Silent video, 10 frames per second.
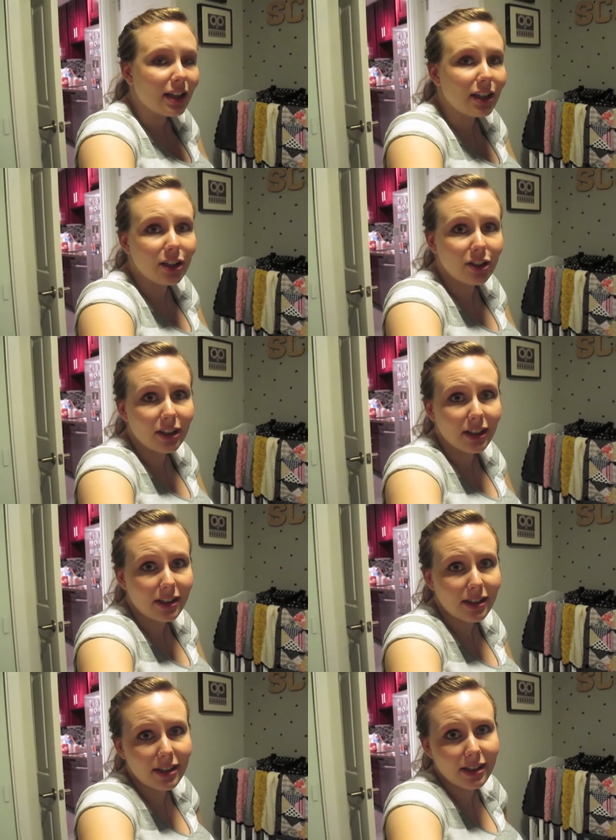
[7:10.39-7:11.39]

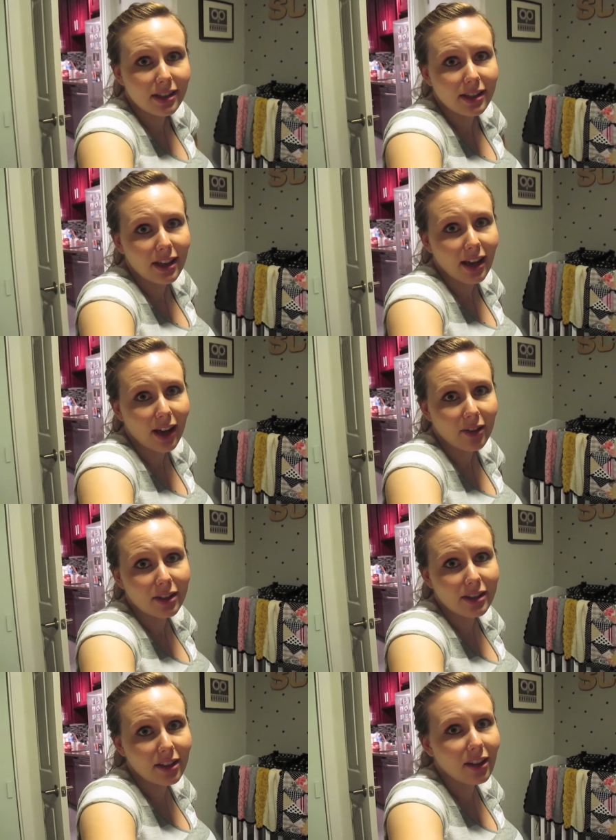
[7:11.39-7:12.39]
curious to see how
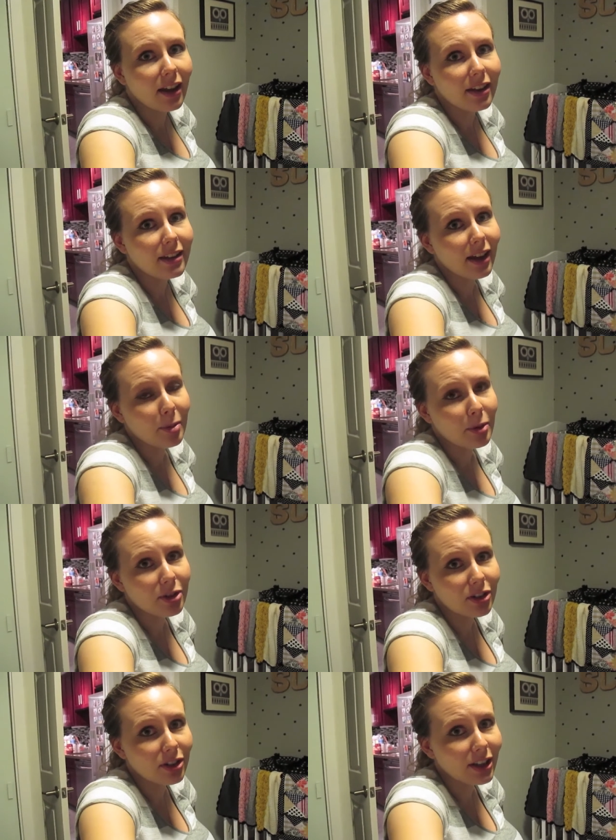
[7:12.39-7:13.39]
this cloth diaper
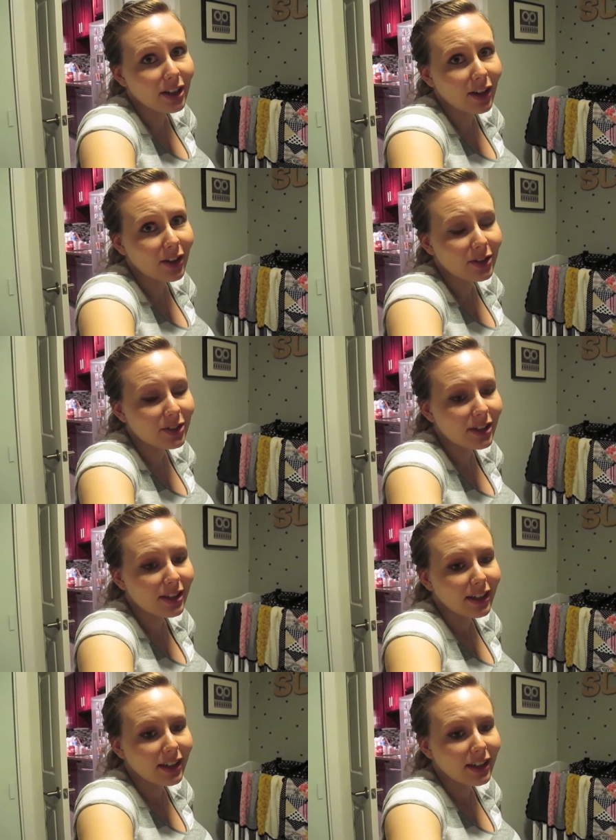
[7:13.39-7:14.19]
journey goes.